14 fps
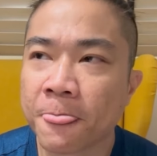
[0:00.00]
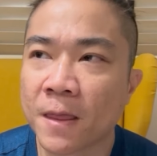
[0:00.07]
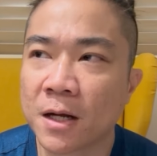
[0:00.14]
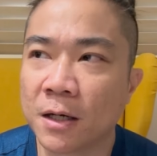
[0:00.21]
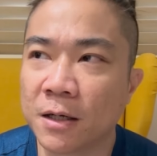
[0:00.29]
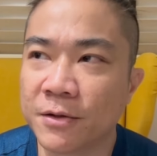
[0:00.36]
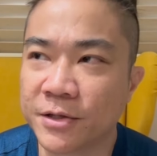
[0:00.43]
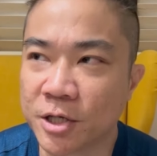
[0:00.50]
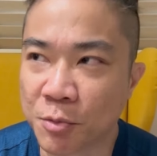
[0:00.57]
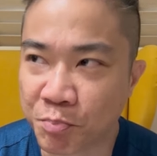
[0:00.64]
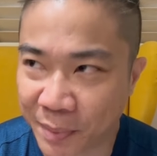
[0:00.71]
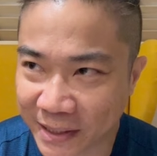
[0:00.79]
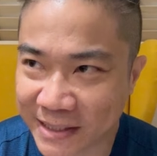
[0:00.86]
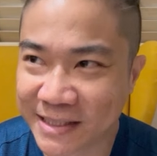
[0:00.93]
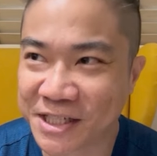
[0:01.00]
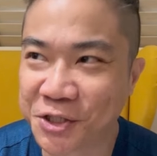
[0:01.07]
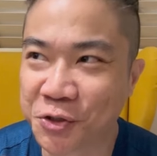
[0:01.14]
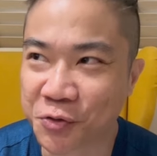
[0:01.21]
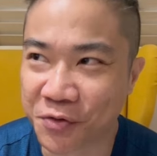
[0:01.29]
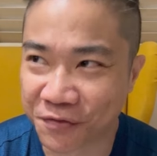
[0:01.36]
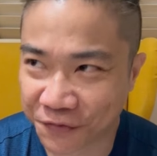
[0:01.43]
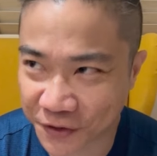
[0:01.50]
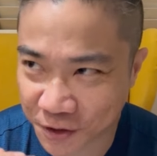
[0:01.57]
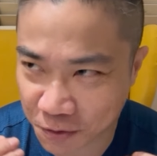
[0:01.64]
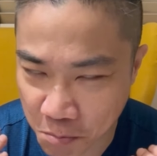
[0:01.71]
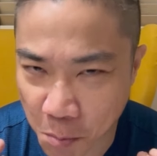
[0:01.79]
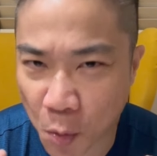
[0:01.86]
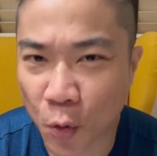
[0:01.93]
the ability to reveal
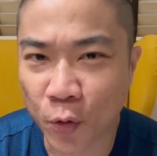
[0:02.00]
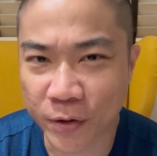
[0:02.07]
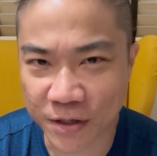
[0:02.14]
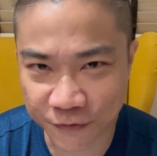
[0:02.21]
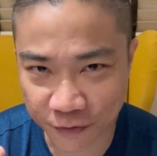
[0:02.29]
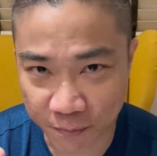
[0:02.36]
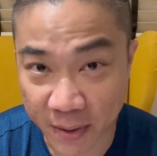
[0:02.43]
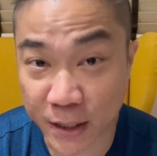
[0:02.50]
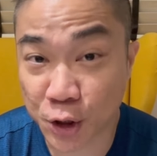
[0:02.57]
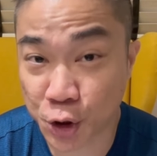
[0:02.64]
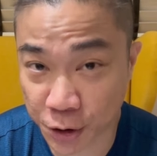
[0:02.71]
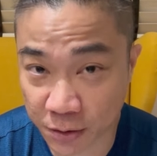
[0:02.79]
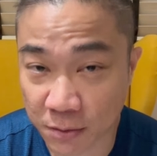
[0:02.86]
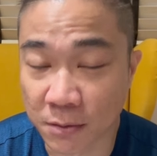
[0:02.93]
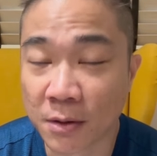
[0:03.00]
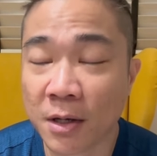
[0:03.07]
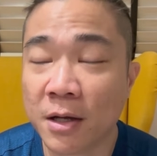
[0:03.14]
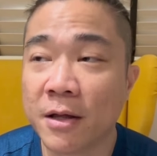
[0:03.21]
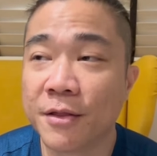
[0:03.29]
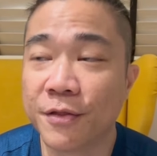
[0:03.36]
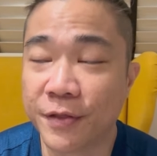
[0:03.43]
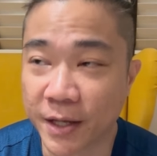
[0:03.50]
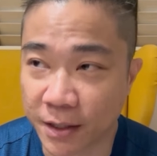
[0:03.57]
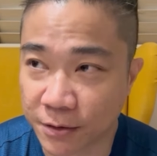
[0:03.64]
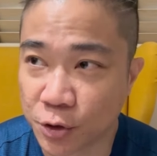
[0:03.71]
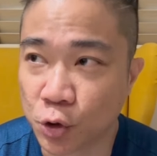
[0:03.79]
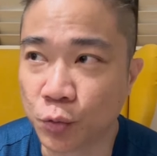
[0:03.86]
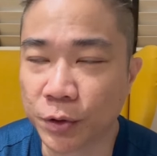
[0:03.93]
more information
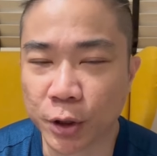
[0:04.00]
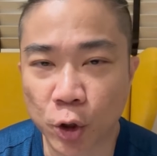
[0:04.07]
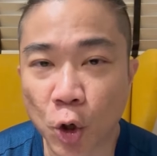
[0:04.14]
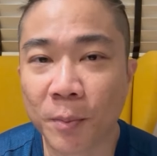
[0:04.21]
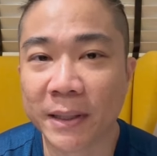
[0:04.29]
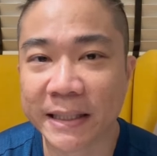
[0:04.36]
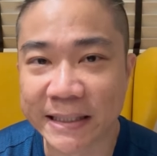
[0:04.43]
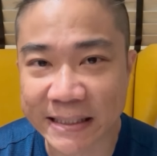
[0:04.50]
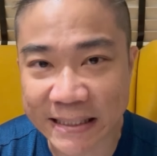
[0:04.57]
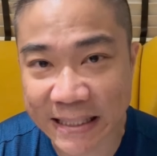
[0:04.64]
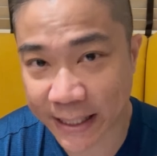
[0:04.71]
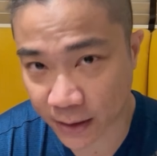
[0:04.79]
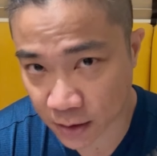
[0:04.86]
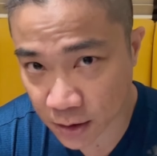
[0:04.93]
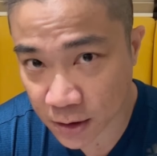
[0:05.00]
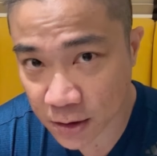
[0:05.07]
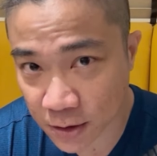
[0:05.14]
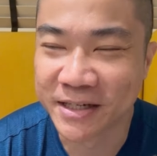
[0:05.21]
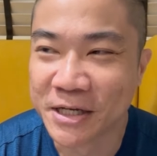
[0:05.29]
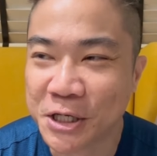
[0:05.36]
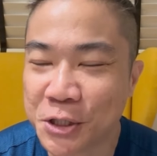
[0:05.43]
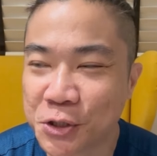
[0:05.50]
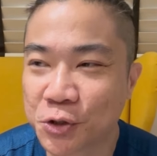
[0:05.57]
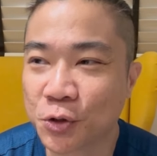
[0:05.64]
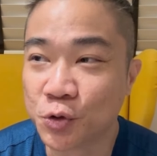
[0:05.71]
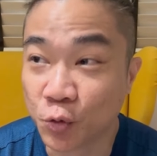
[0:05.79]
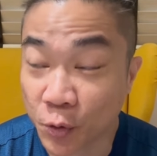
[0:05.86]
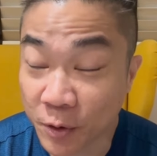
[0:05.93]
than you would normally get. So
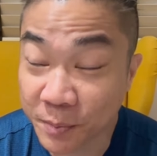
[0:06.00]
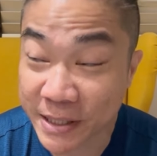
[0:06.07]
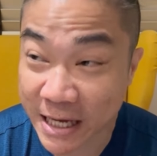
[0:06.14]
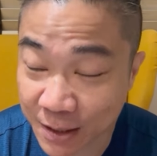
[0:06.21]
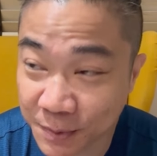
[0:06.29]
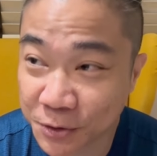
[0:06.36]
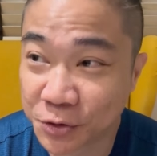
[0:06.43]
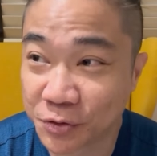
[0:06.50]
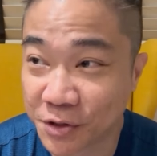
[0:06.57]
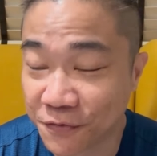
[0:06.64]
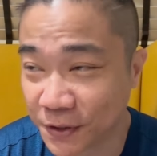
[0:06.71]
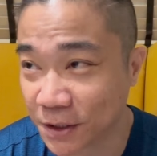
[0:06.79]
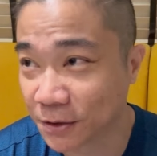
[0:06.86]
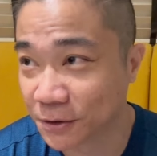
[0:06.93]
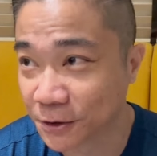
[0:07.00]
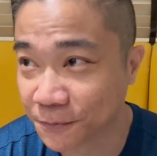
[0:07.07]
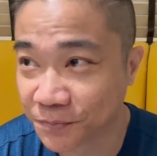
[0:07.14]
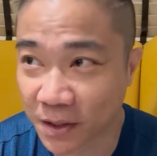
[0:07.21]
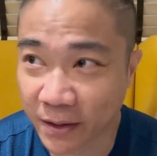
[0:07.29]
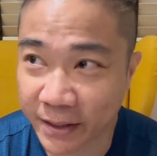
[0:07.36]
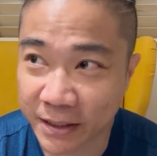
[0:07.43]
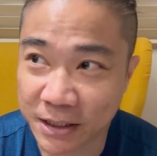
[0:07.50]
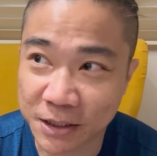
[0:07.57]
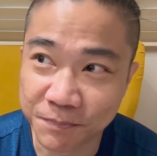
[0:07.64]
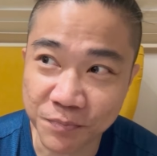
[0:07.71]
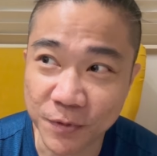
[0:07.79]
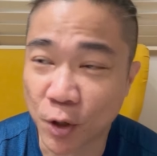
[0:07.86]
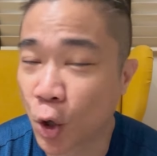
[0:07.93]
you will be able to reveal
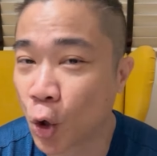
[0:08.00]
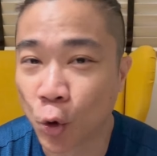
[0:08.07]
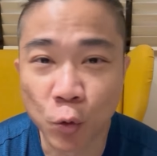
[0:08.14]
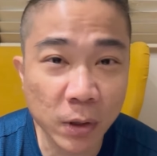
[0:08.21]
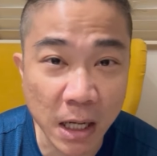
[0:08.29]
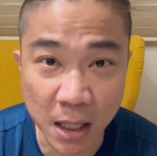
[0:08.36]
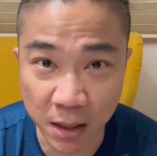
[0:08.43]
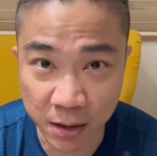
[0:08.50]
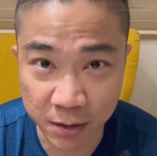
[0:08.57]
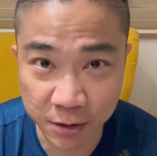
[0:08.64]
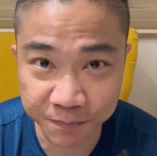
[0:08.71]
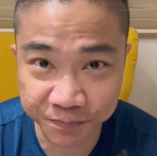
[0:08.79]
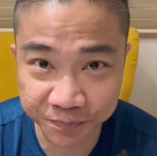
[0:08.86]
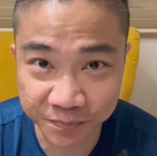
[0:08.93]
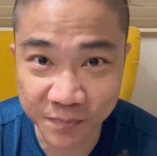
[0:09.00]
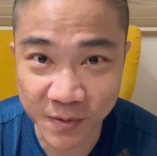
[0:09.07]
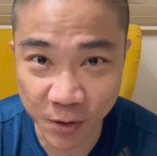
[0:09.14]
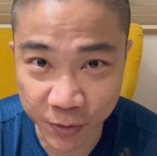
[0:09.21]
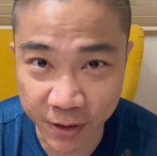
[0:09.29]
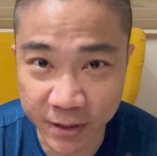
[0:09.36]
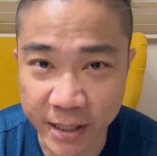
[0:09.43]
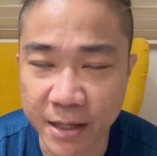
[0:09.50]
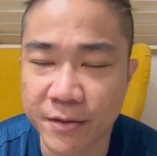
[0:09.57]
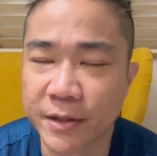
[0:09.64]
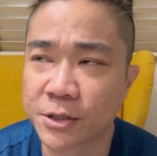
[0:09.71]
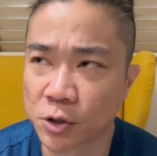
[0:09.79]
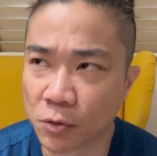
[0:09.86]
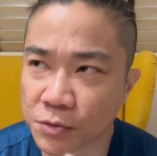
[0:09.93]
the whole card, okay, and
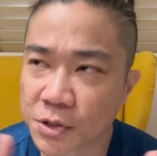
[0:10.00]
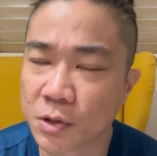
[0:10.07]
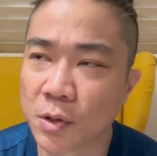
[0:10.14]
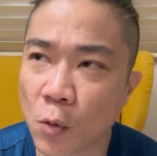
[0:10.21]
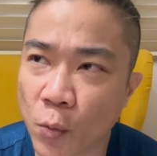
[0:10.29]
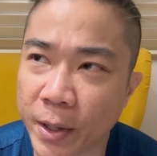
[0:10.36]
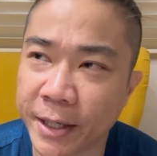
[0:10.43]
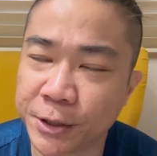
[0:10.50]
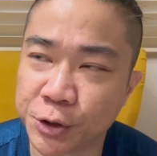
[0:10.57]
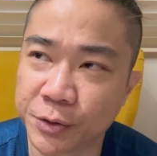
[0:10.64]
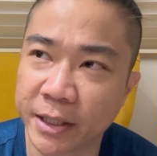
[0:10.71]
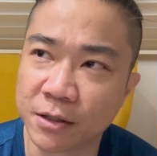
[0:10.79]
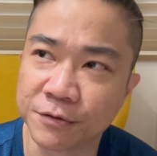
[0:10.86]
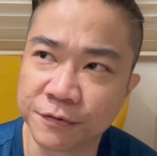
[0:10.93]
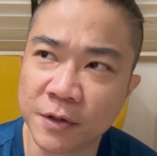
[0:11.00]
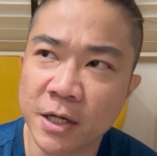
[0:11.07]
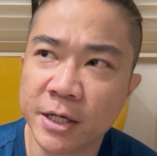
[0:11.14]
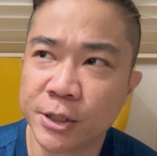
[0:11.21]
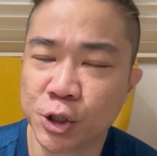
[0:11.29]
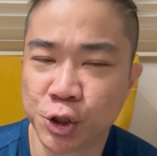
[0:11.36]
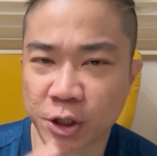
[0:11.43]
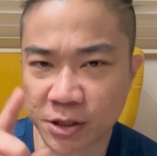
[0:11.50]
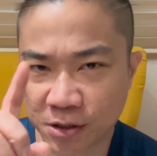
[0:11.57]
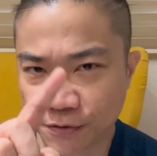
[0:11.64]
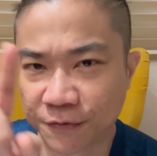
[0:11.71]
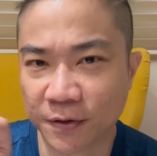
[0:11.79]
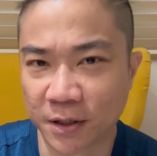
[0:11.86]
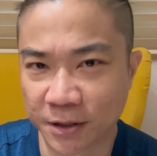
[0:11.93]
there's also a way to kind of
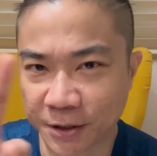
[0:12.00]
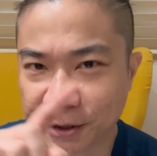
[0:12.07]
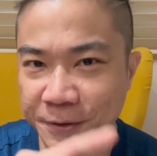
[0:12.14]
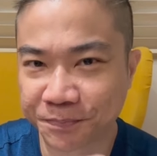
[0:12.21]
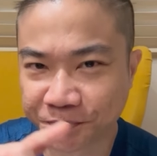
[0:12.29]
justify